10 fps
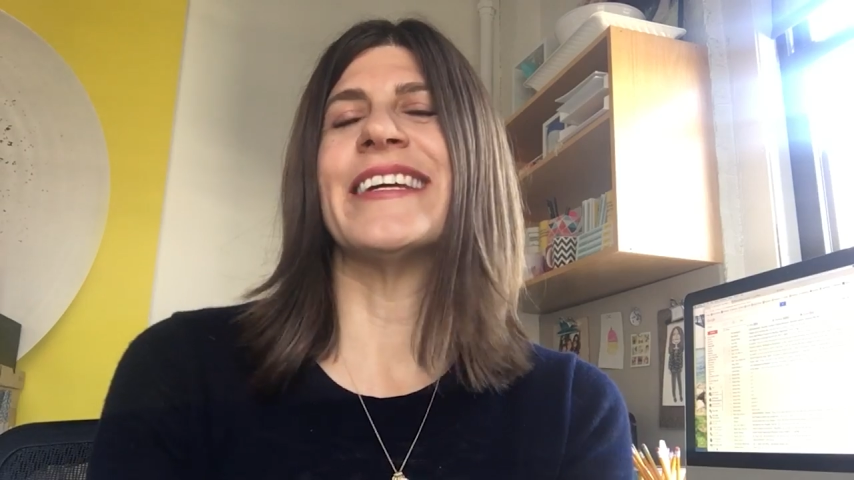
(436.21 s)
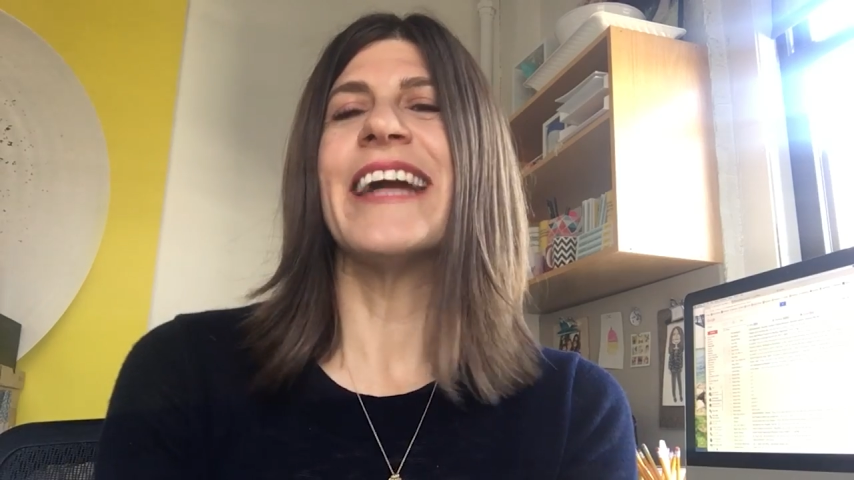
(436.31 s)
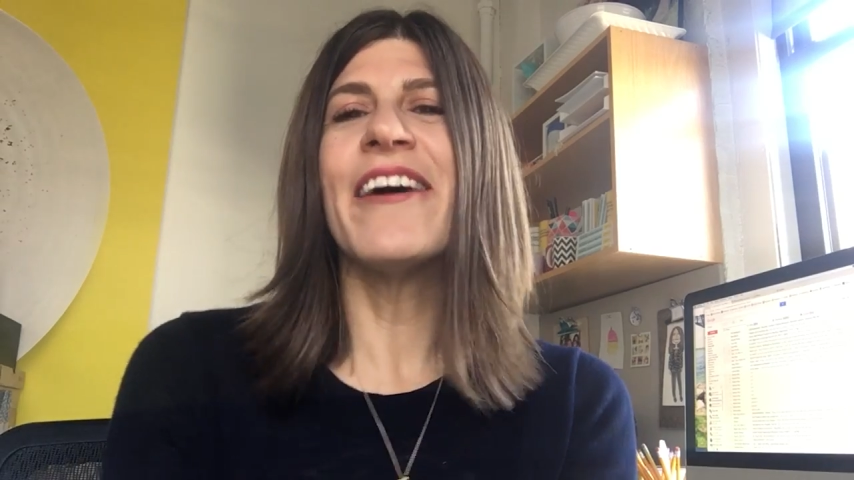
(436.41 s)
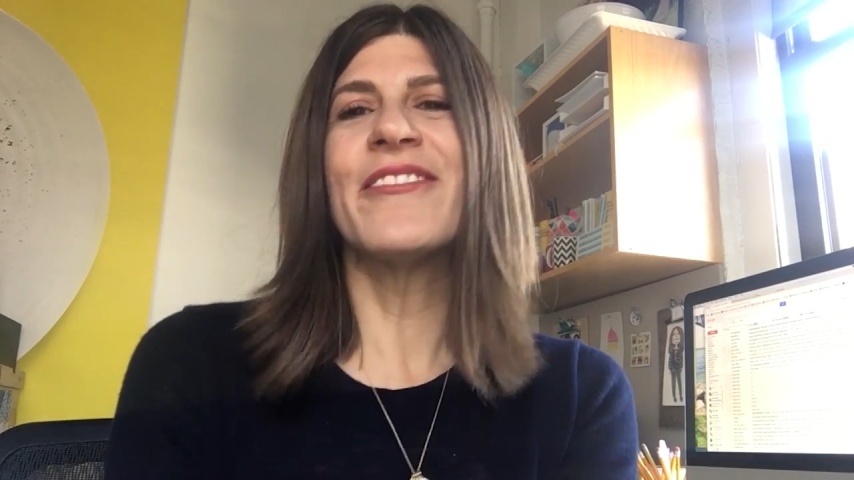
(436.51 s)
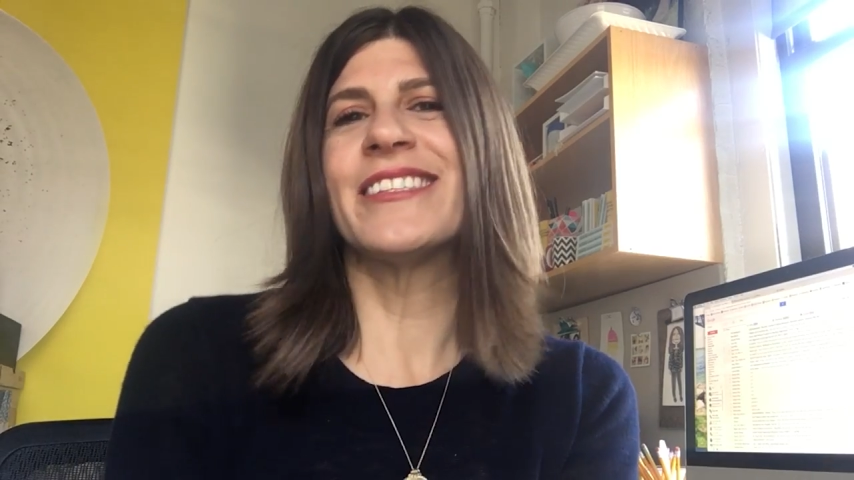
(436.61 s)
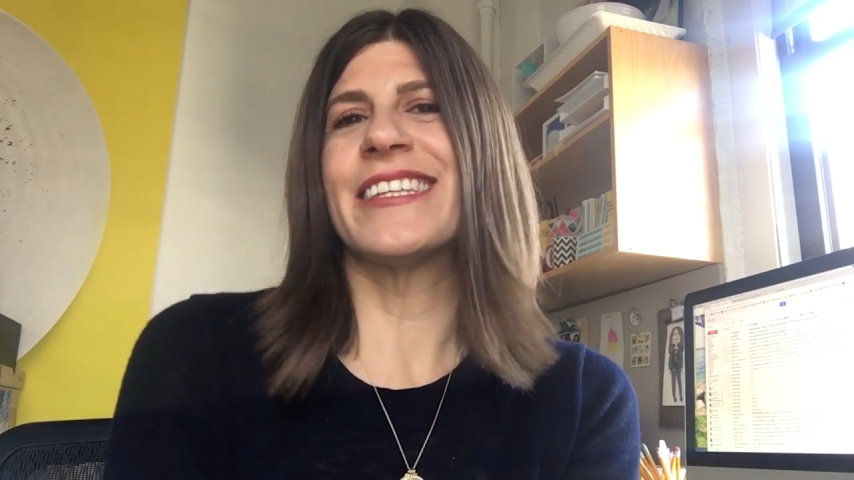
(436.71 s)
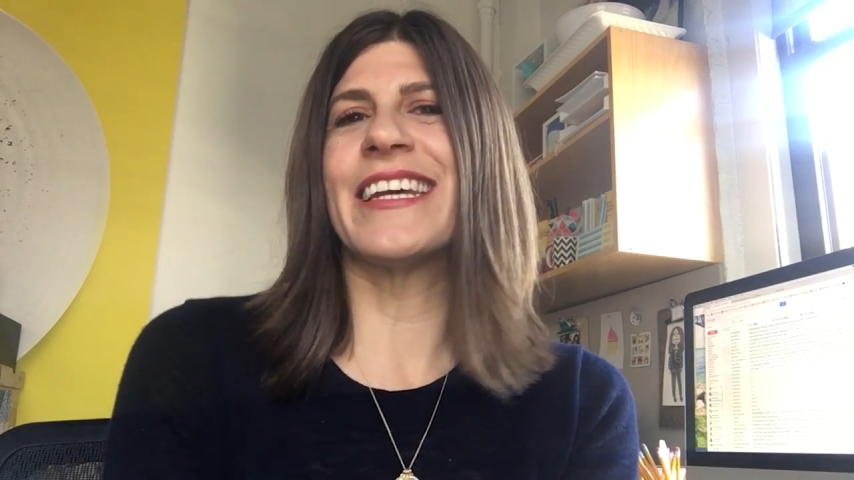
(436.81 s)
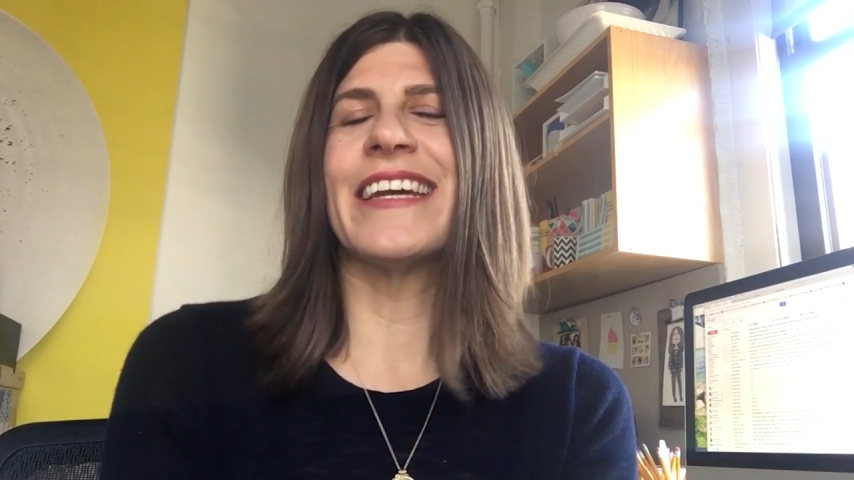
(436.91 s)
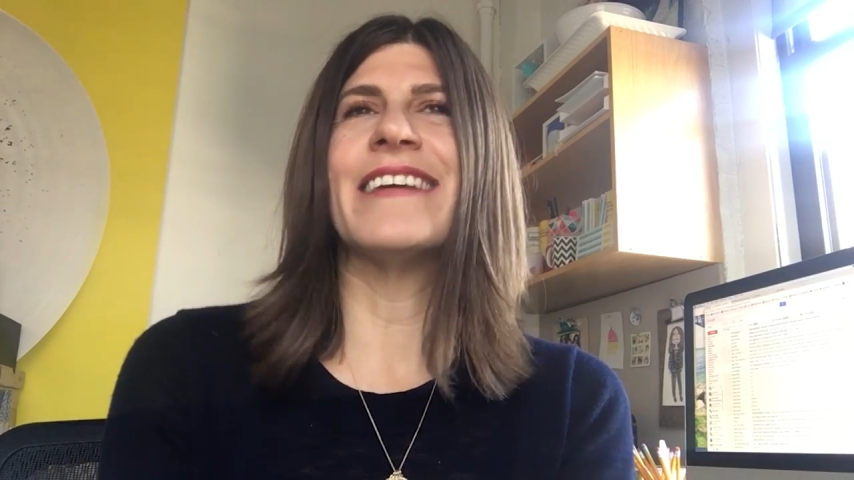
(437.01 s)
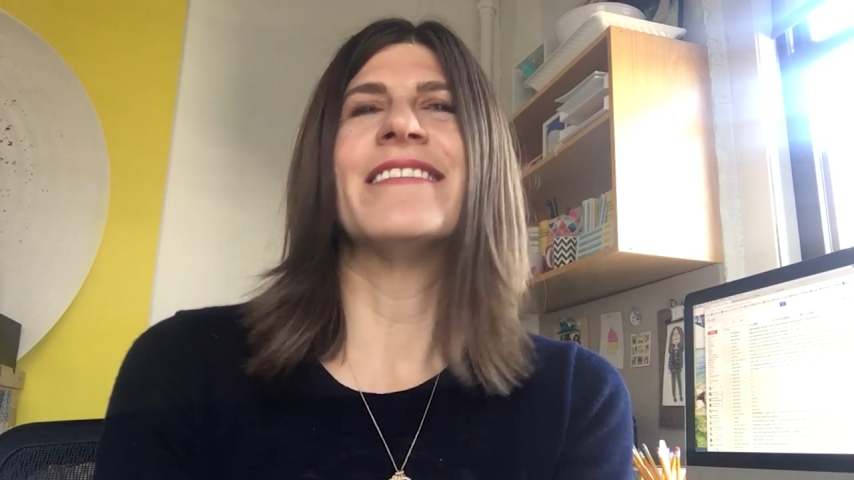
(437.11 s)
and
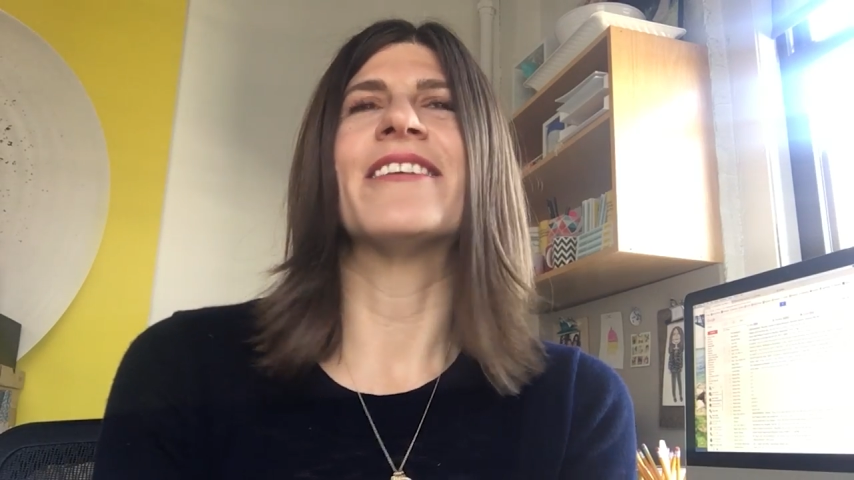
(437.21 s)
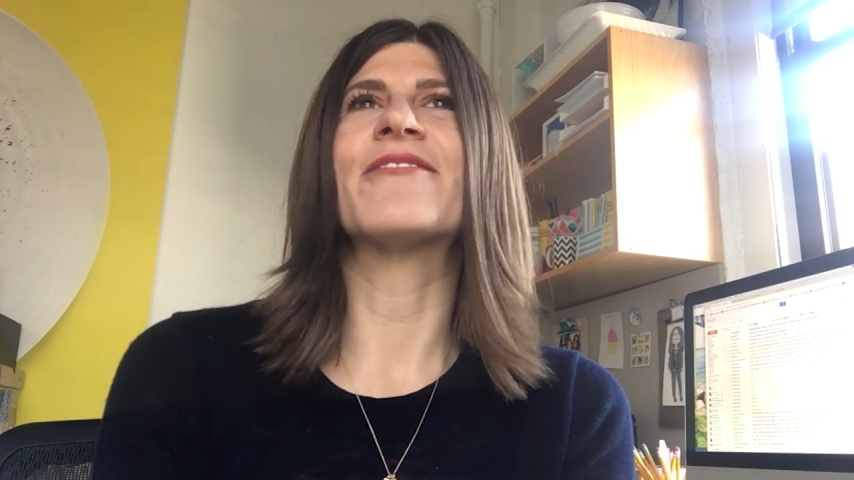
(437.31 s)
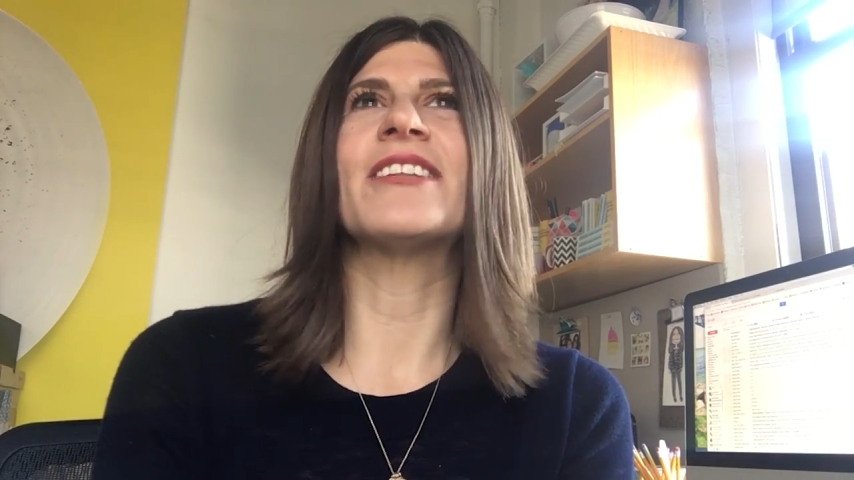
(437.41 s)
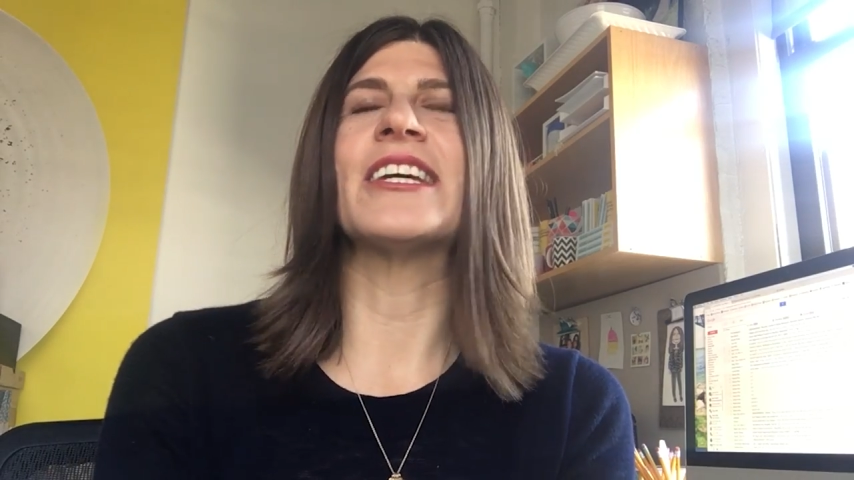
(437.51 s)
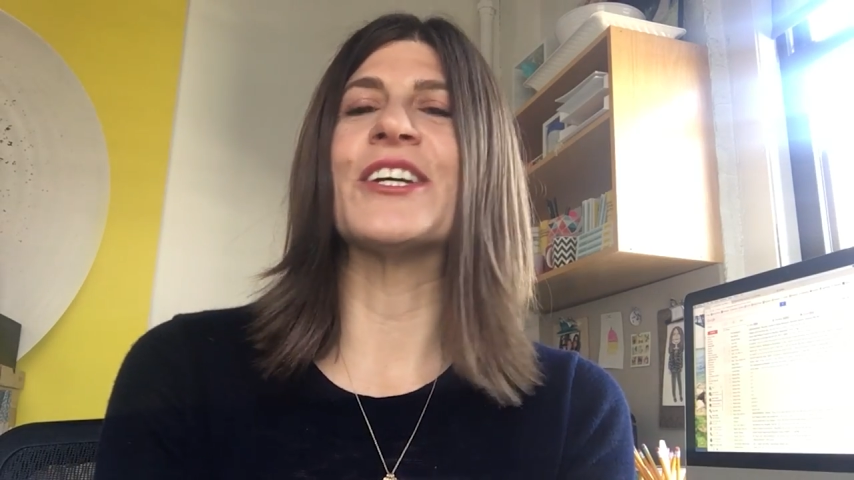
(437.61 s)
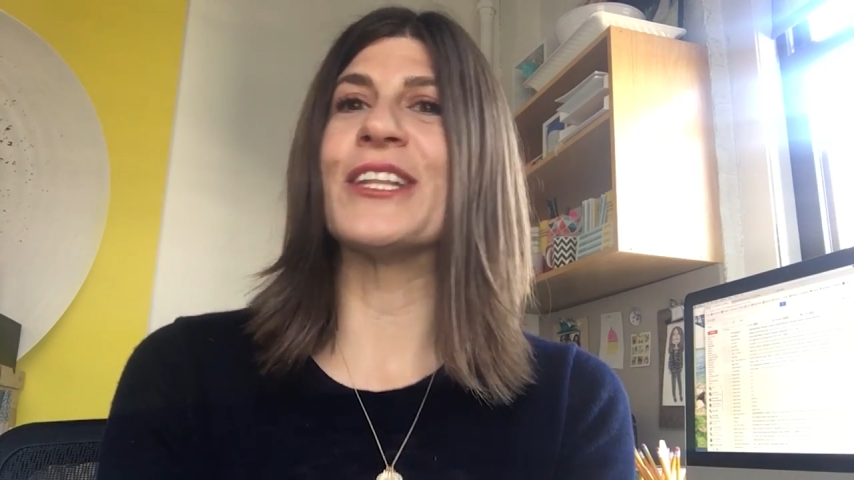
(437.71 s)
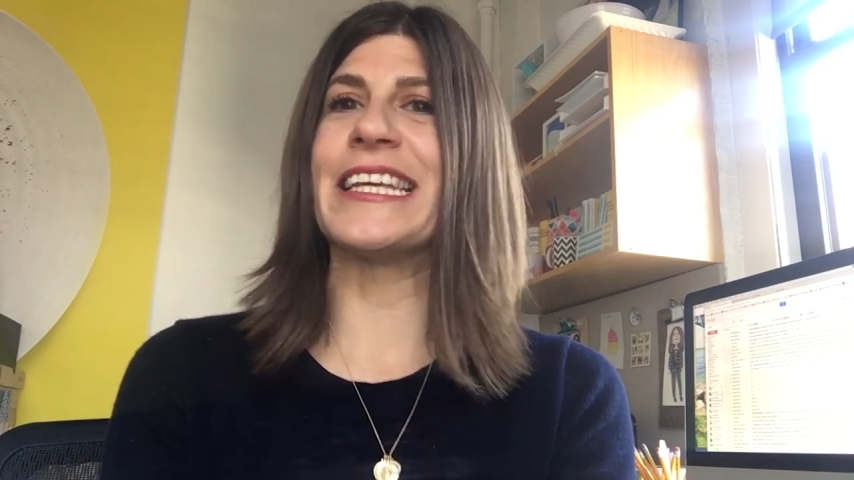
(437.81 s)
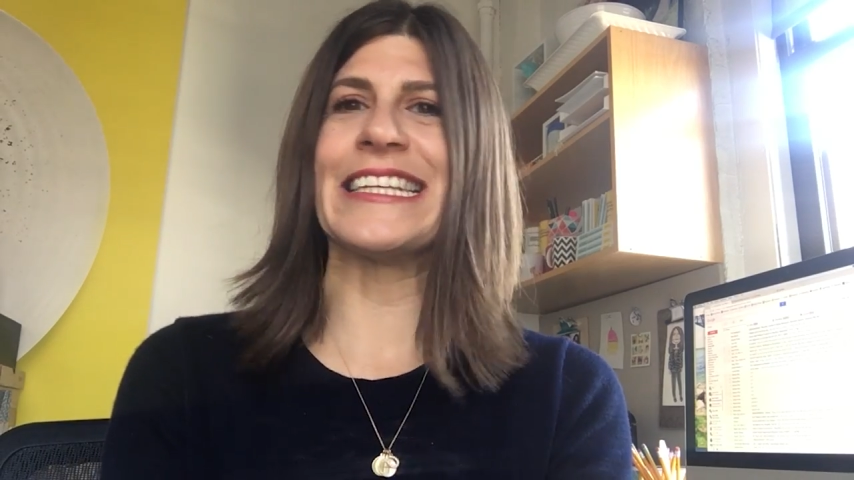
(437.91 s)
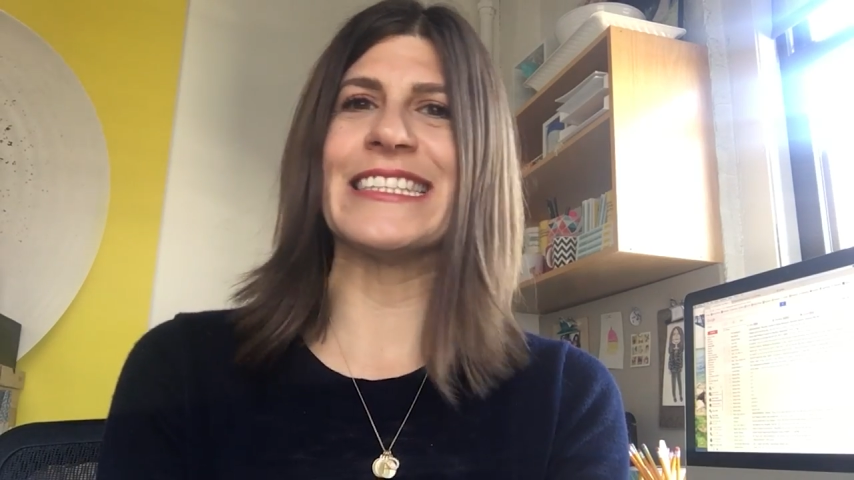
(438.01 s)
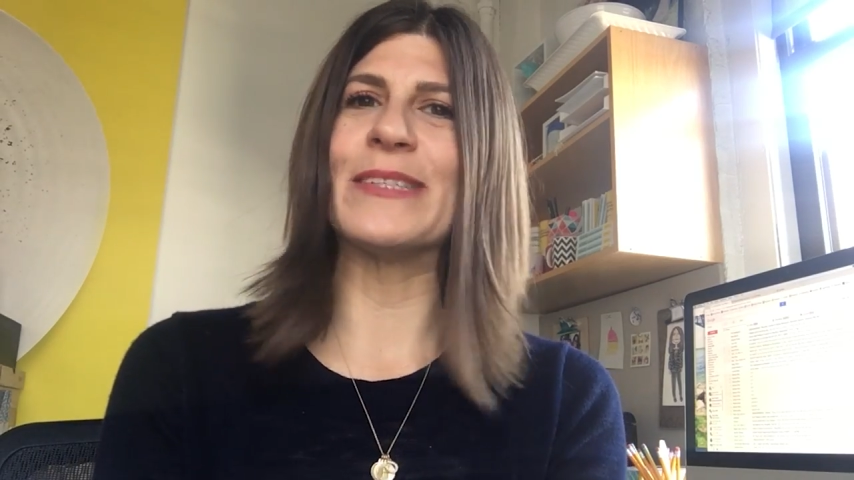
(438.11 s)
obviously a really good
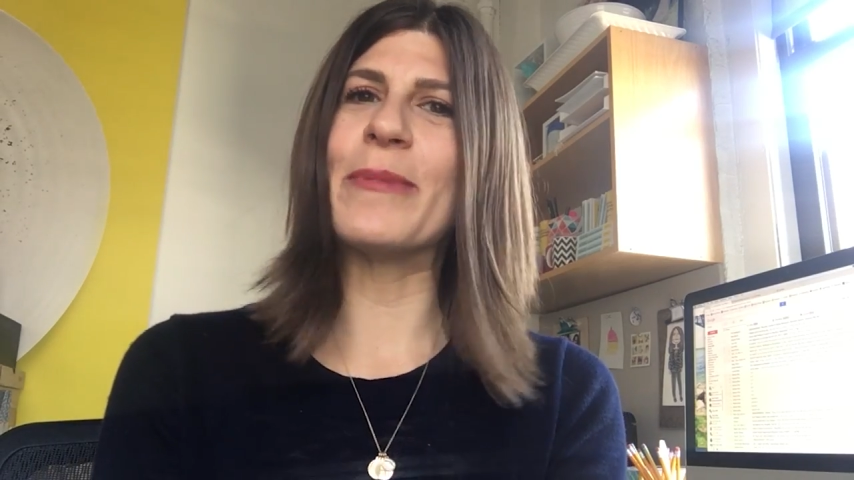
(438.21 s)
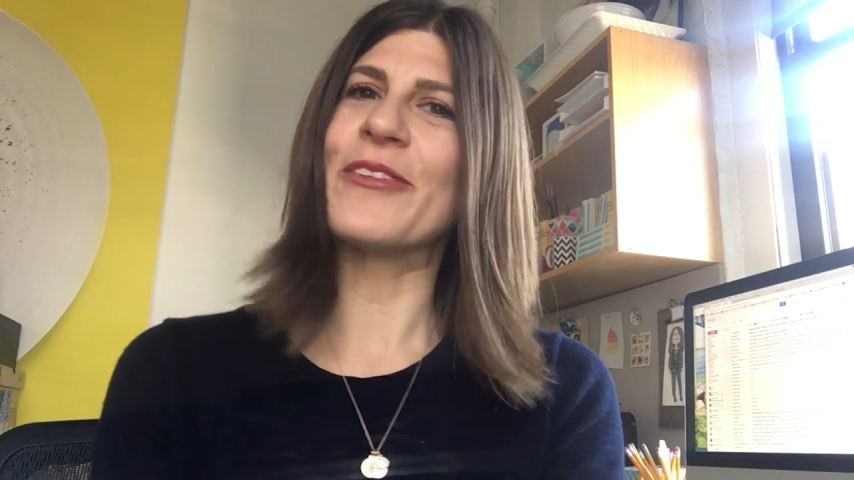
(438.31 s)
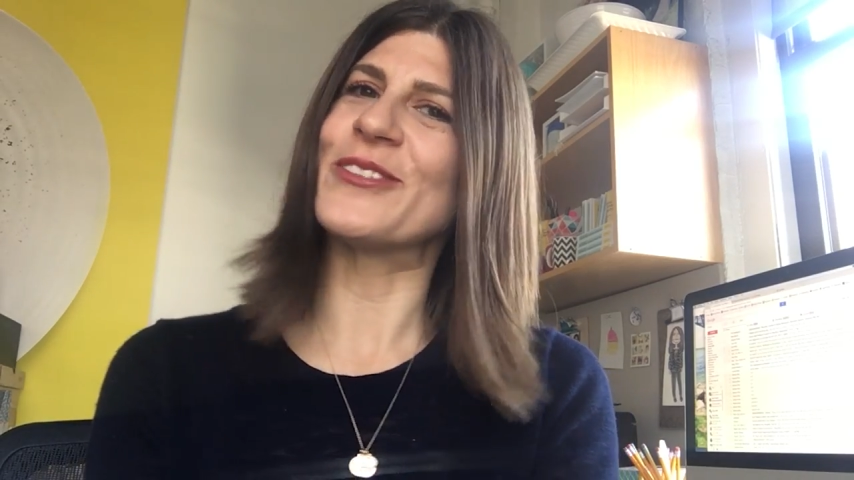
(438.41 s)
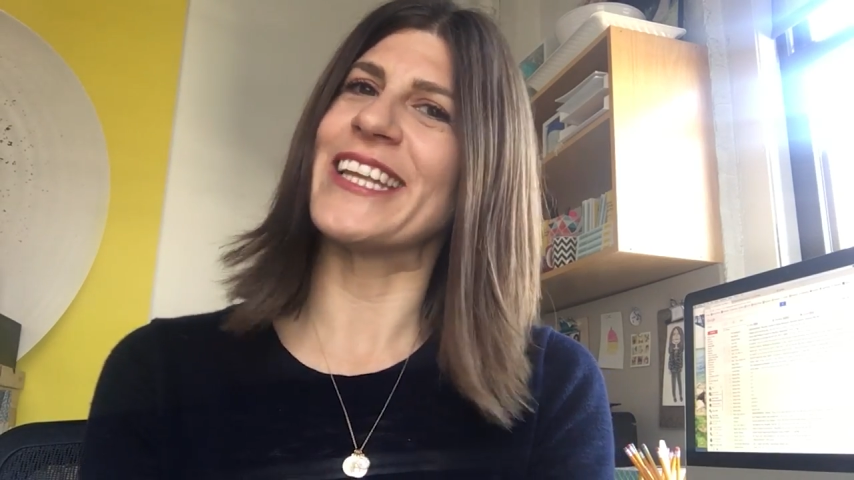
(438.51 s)
lead into Mother's